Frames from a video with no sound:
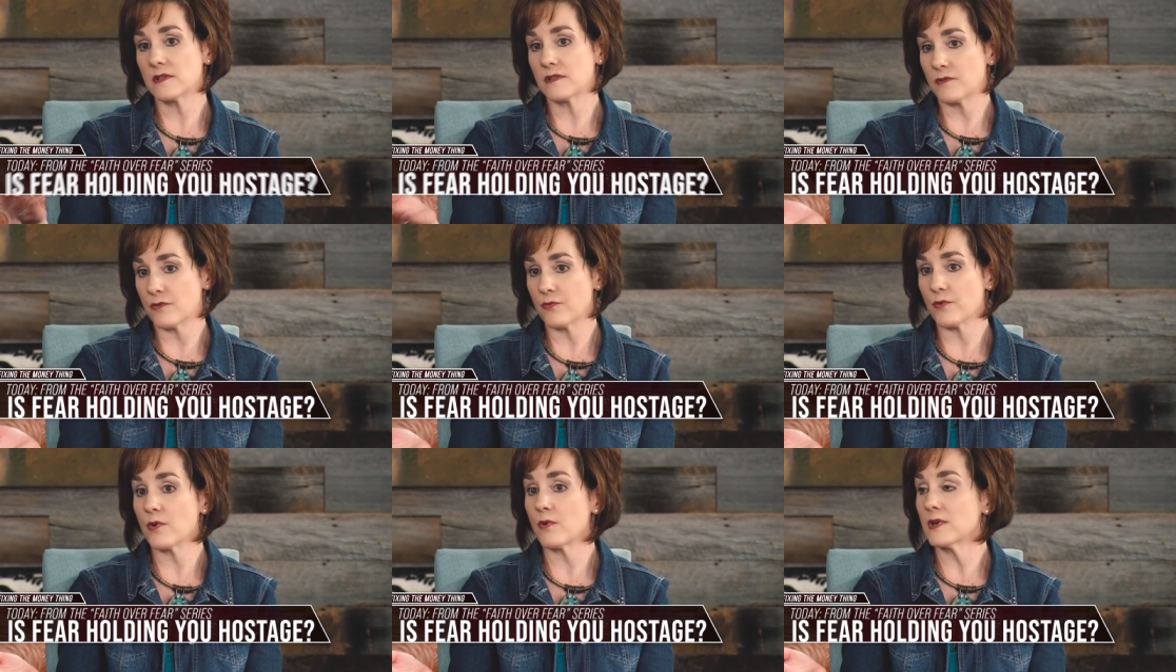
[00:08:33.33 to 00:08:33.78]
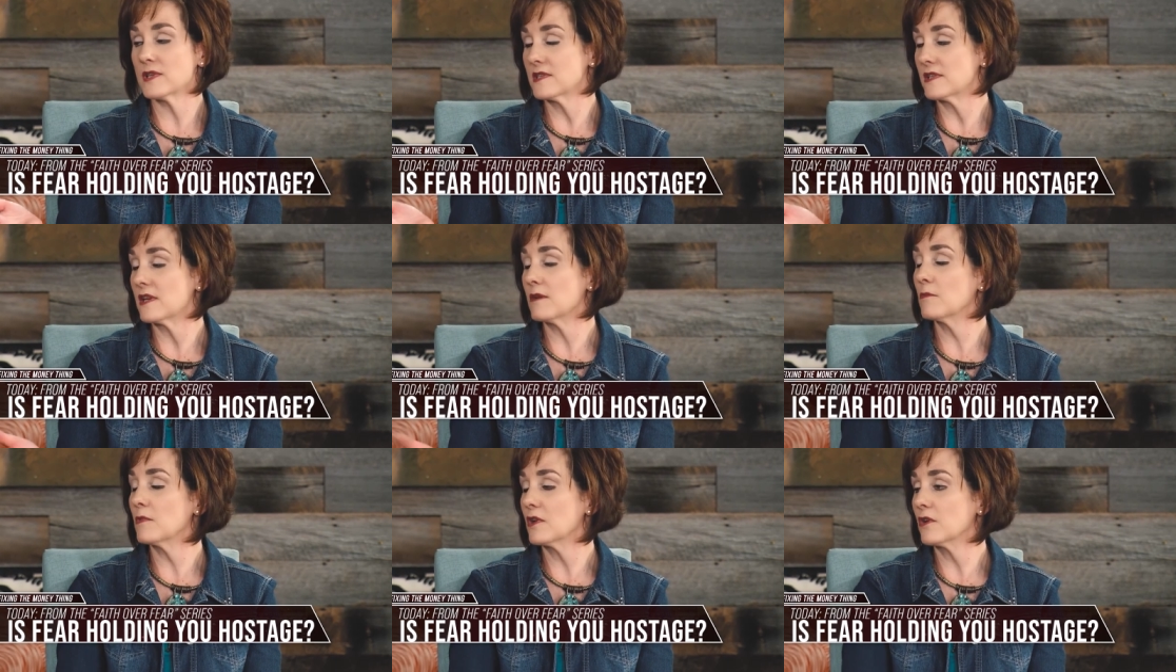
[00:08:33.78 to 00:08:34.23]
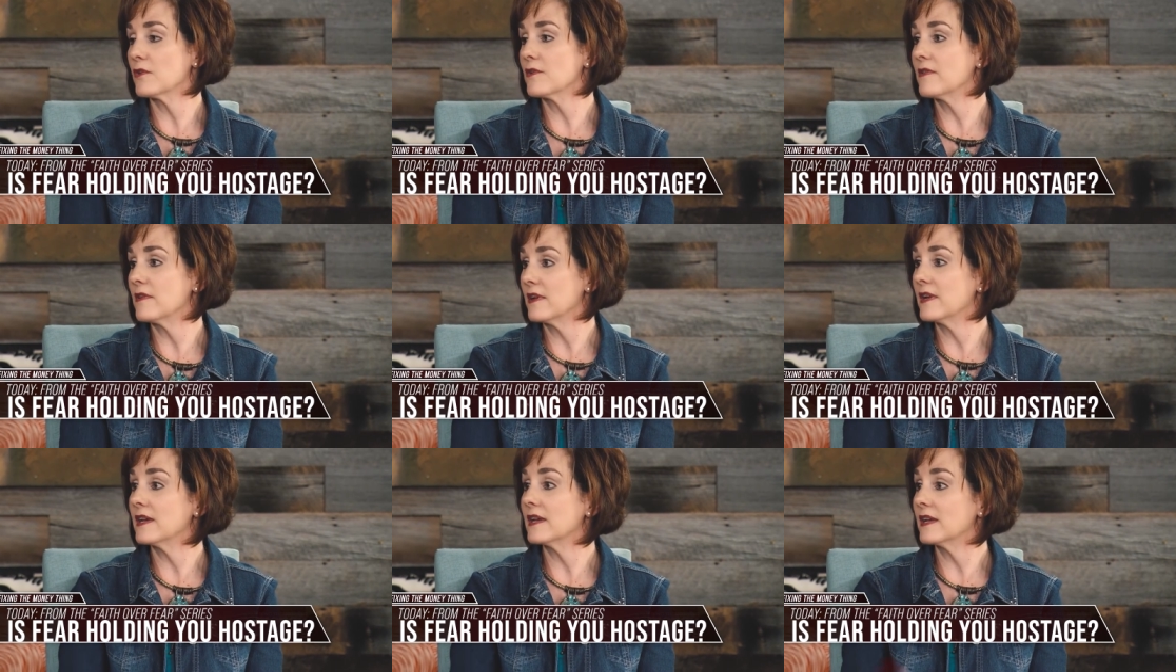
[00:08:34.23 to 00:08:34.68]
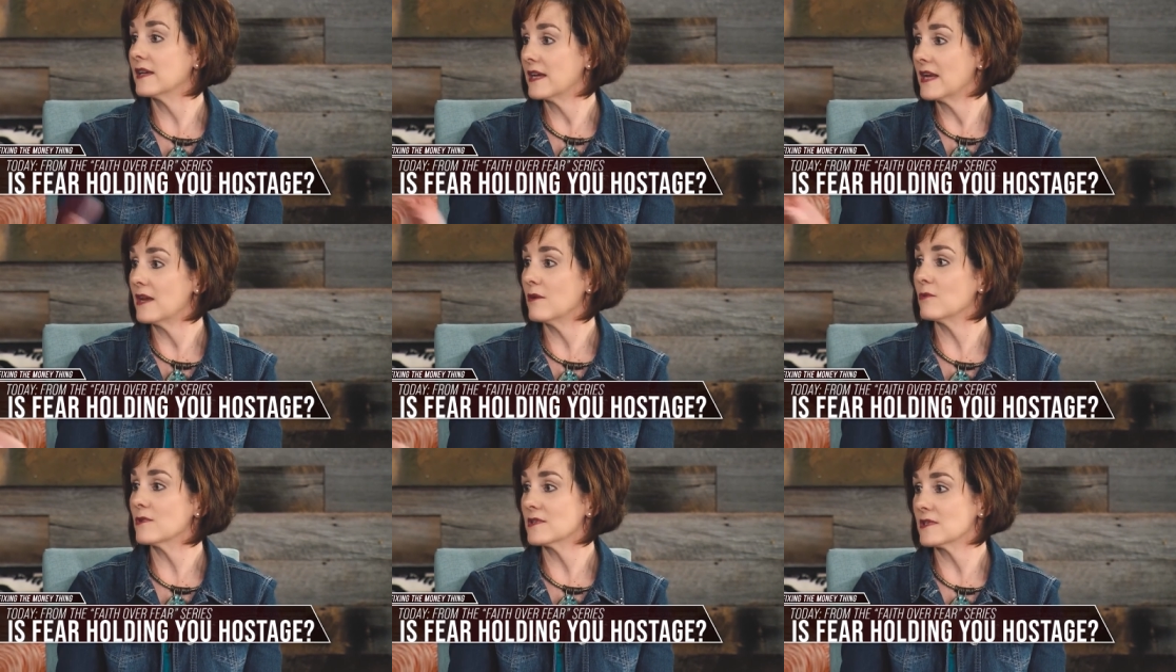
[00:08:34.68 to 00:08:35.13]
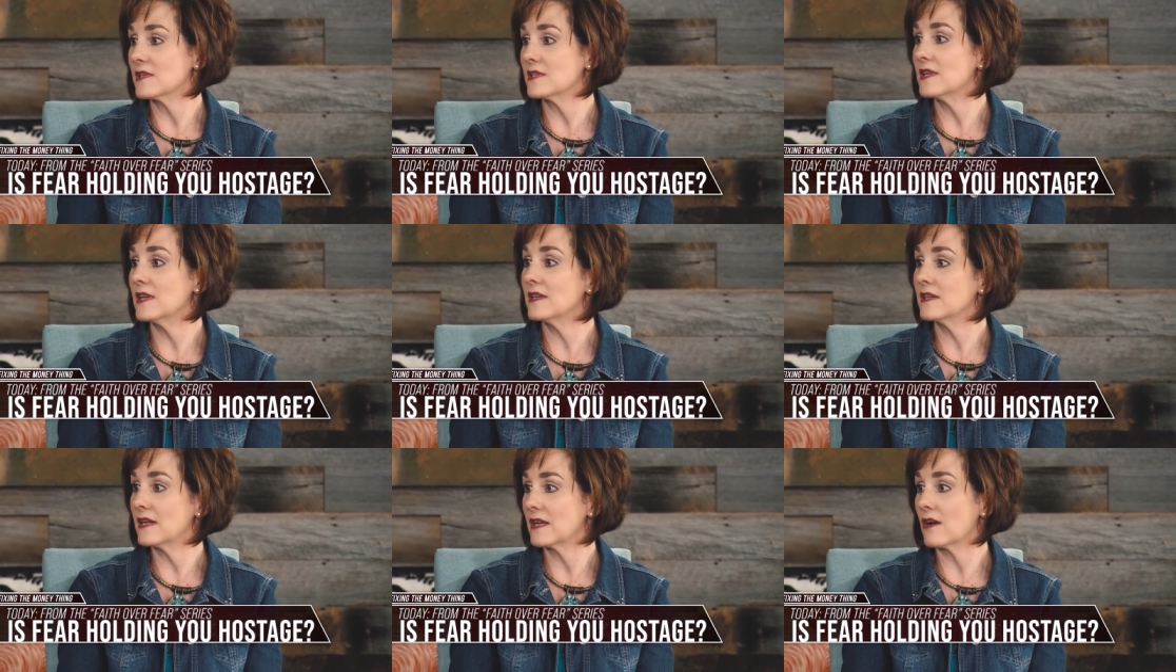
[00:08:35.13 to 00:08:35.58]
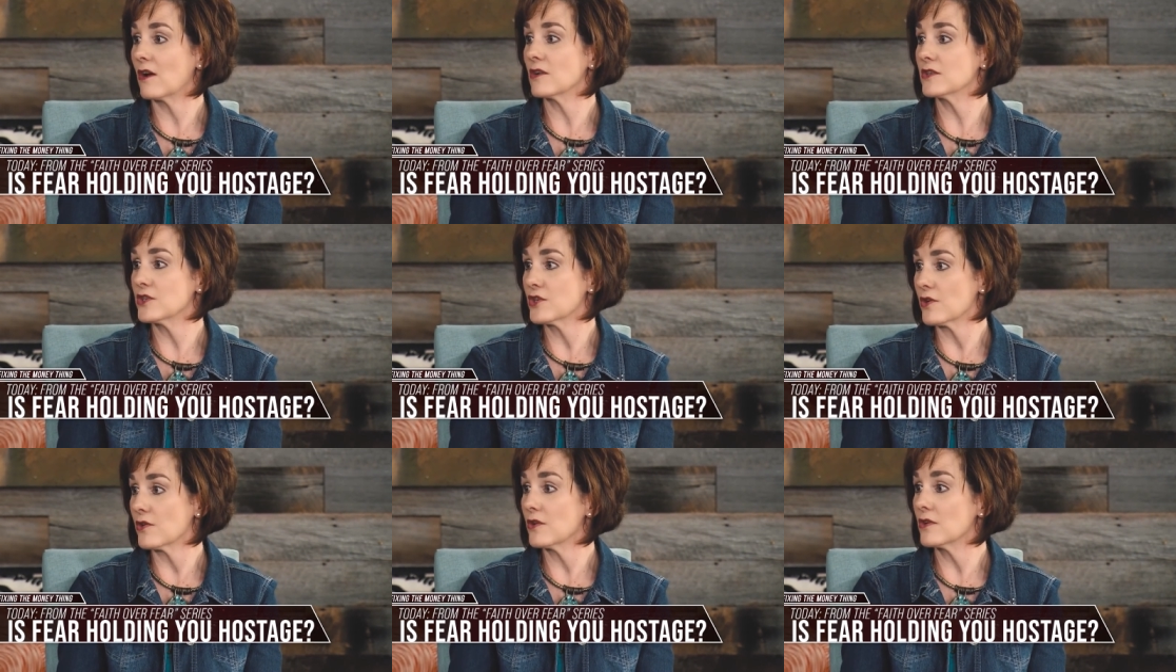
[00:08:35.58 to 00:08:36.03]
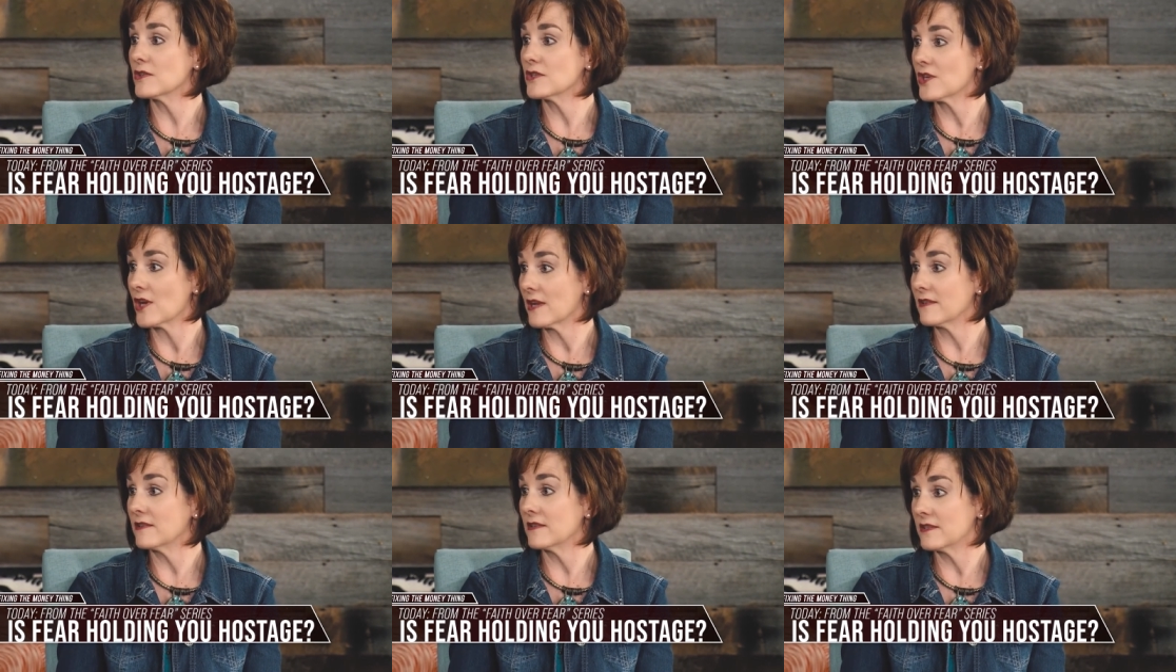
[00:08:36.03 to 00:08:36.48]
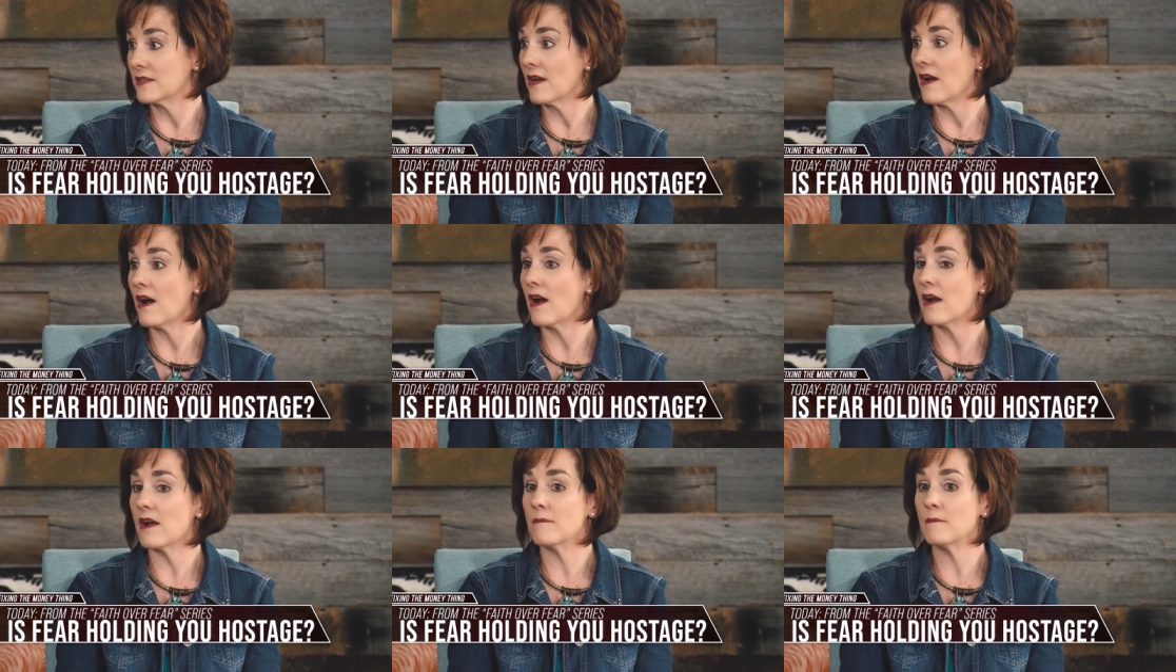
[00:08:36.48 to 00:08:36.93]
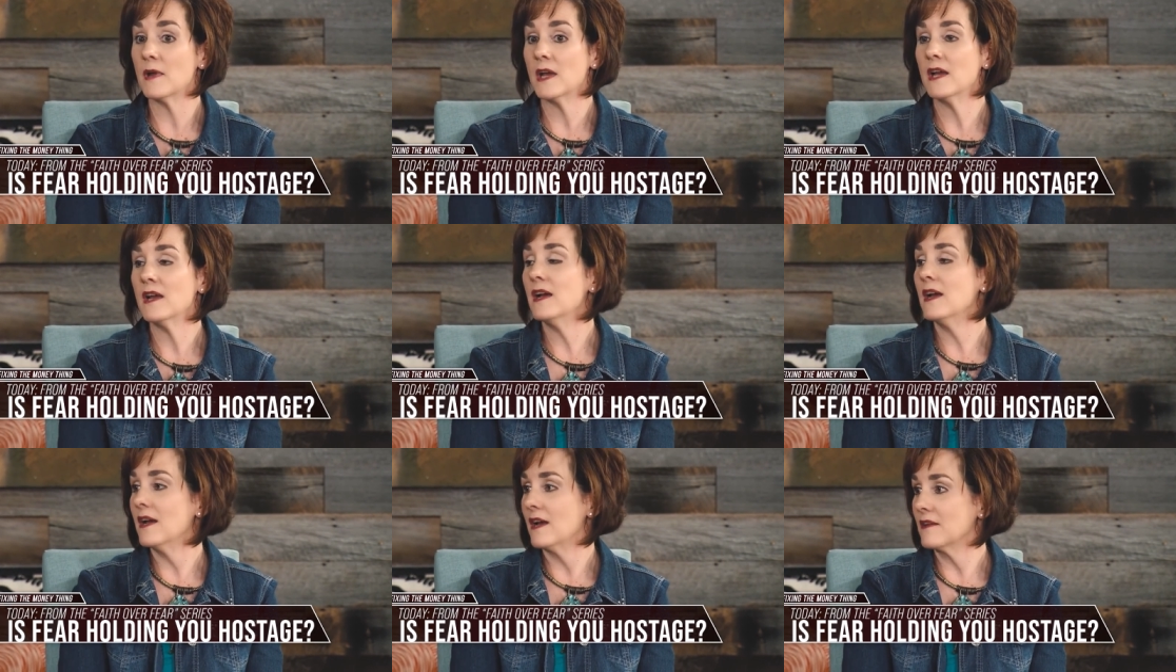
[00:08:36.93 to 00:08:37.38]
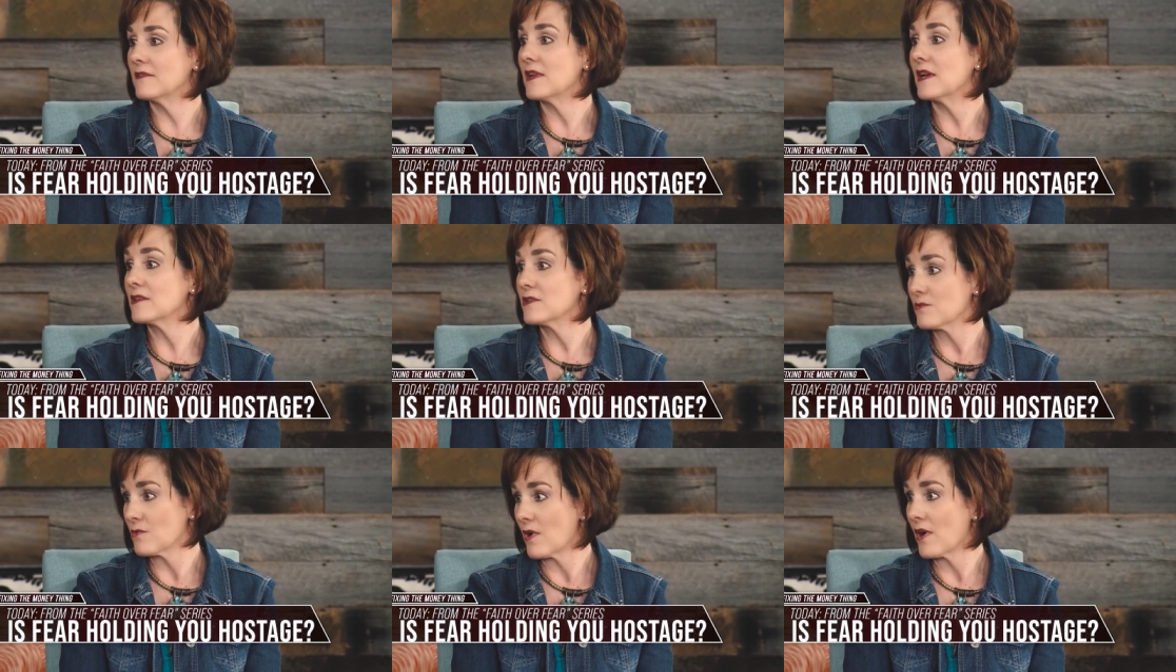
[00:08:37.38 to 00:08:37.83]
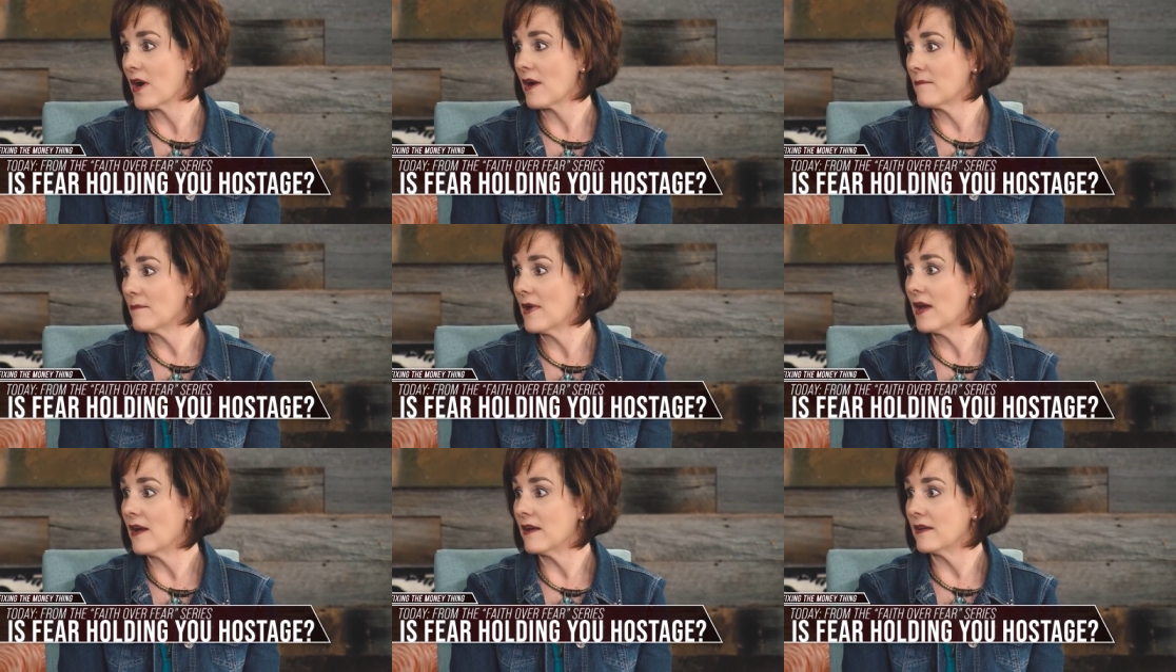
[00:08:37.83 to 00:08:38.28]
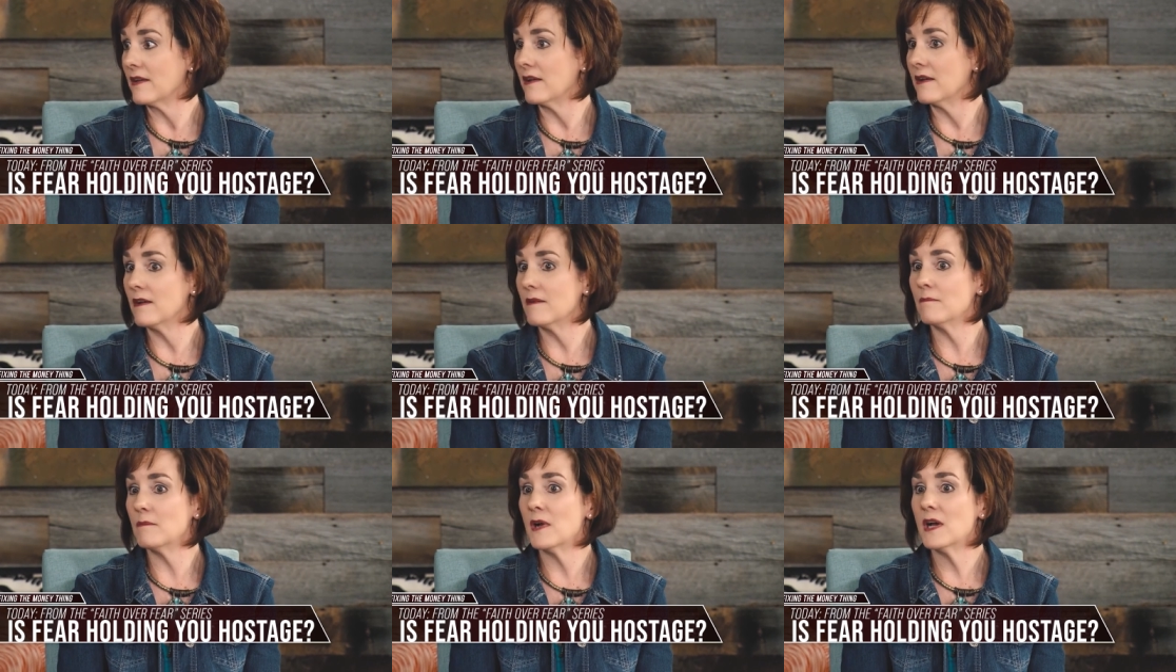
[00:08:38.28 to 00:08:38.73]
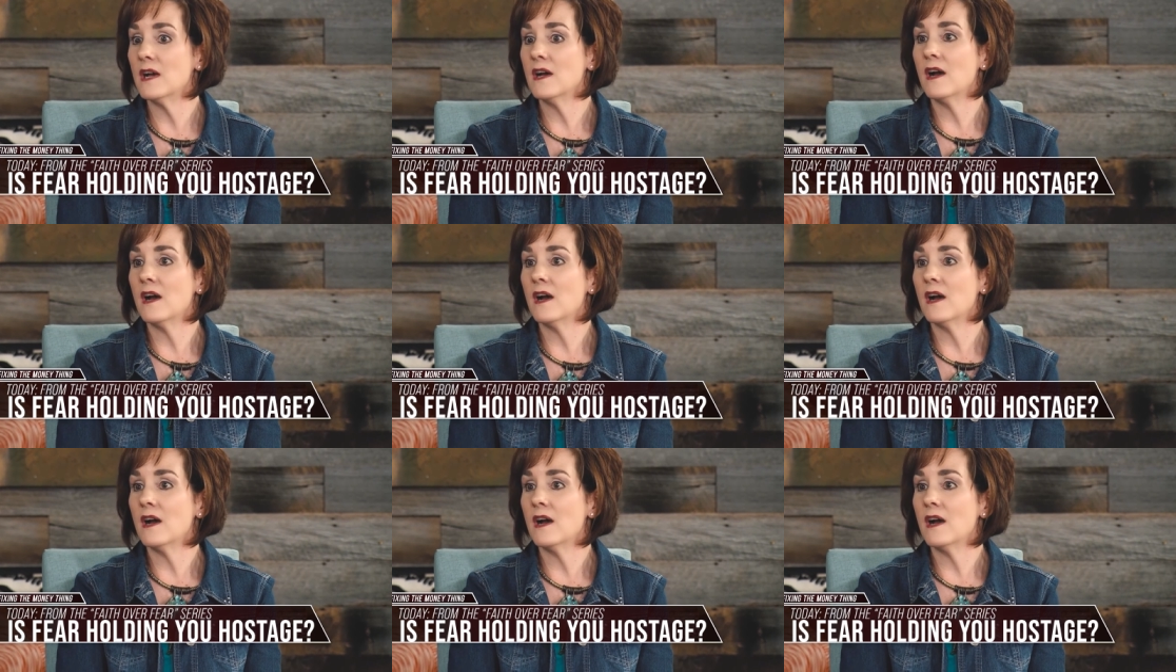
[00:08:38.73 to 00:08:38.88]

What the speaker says: through a similar thing, and he was attending our church at the time, and that's where I met him.